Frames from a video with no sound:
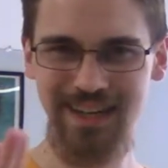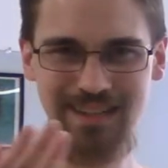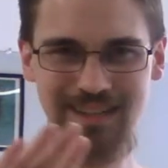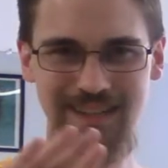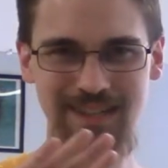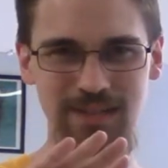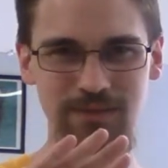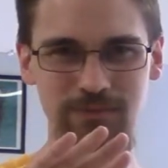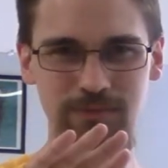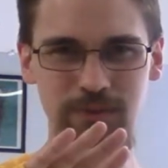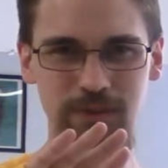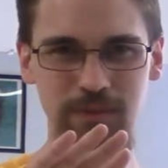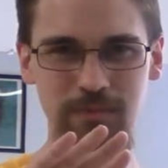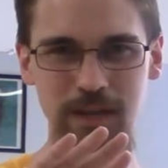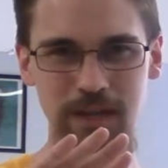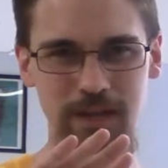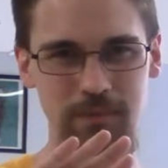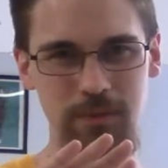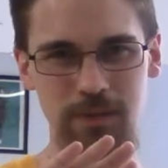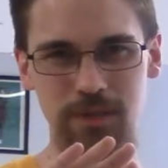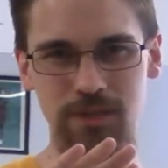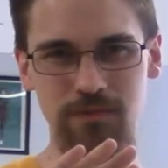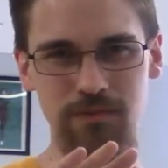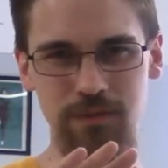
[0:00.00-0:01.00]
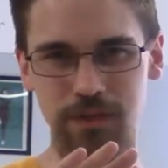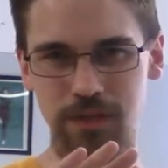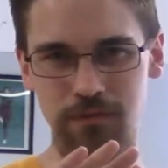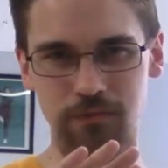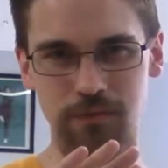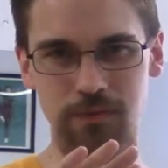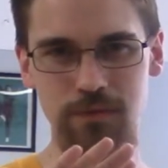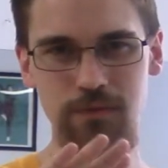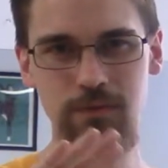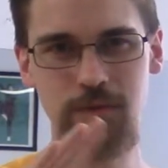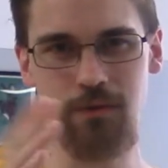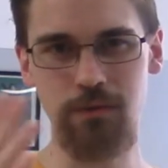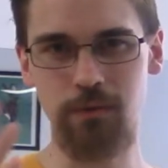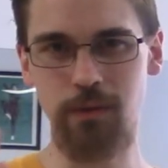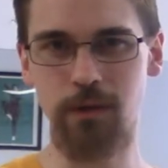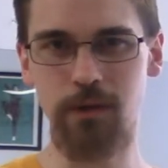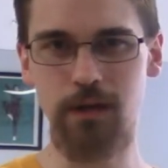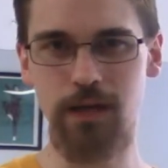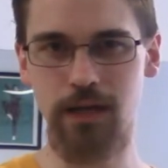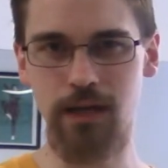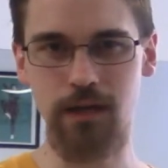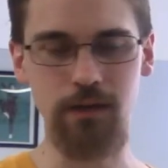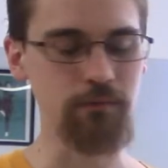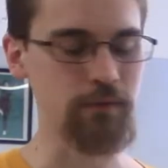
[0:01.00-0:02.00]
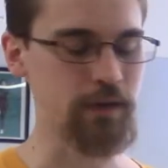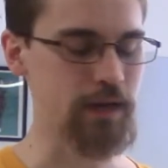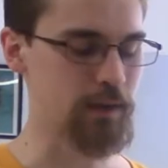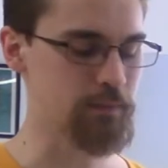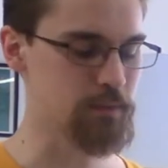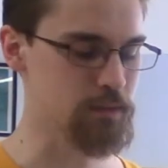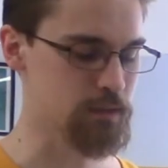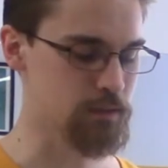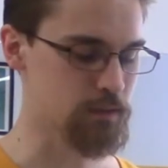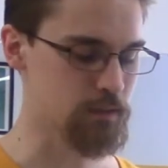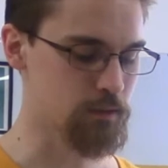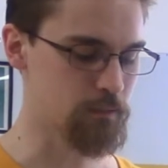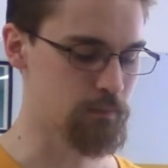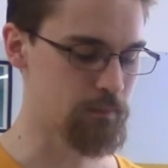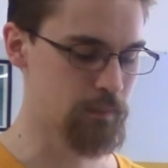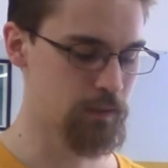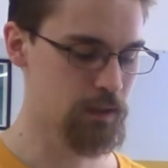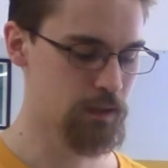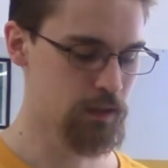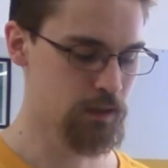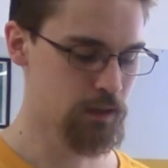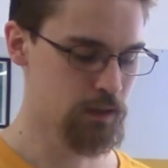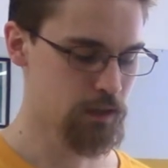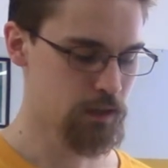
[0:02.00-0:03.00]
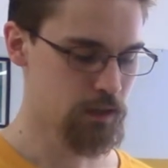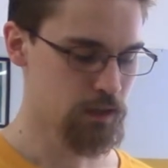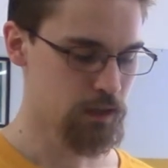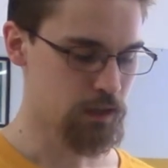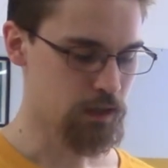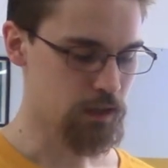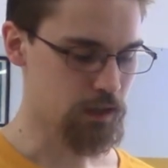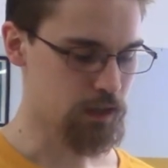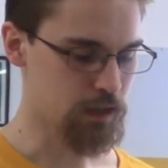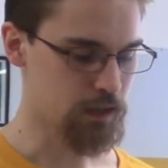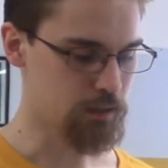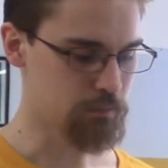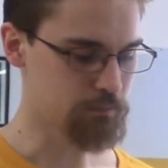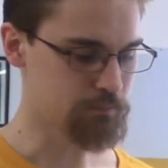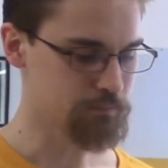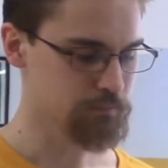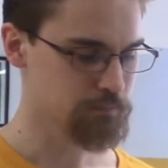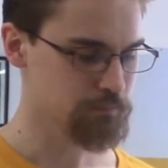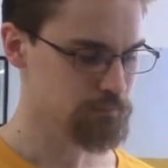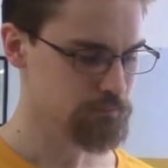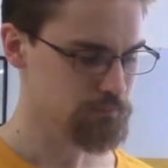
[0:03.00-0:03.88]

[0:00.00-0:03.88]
Doesn't really make much of a difference when you're wearing hand wraps though.